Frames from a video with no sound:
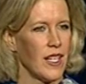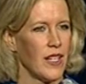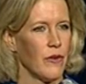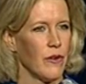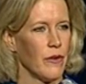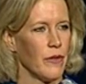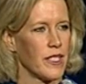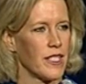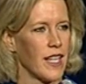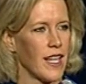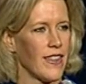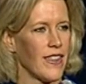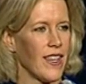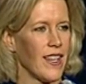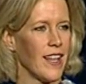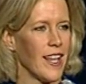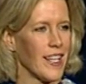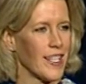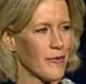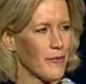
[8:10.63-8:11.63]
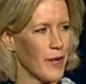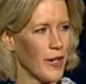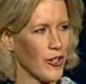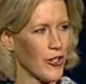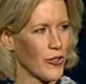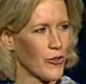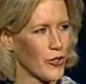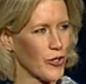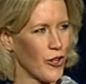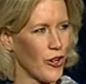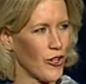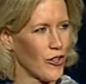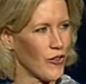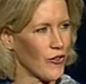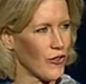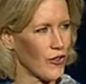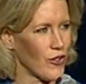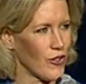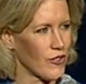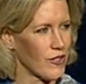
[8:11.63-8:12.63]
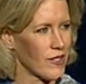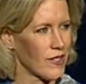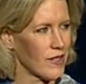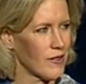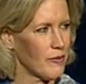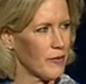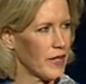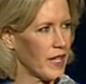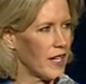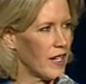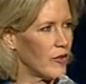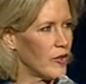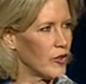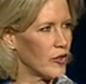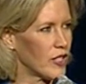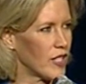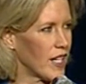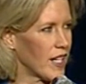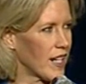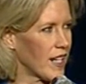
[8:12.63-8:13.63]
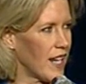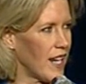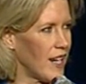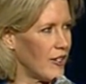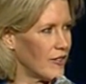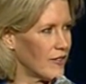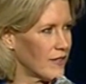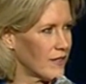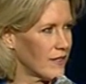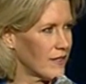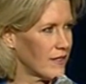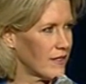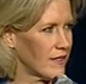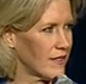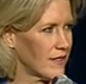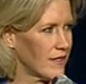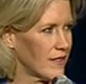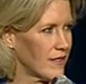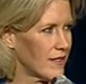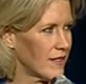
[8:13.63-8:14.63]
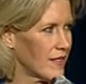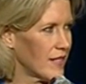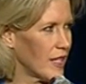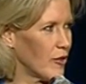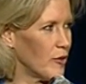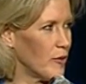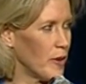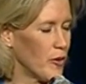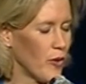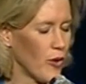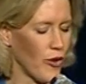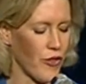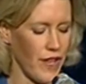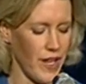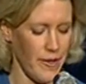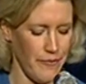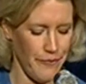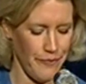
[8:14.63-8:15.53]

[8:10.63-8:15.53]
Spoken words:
We would say that, yes, marriage was hard at first, but that if you stuck it out, it would be worth it.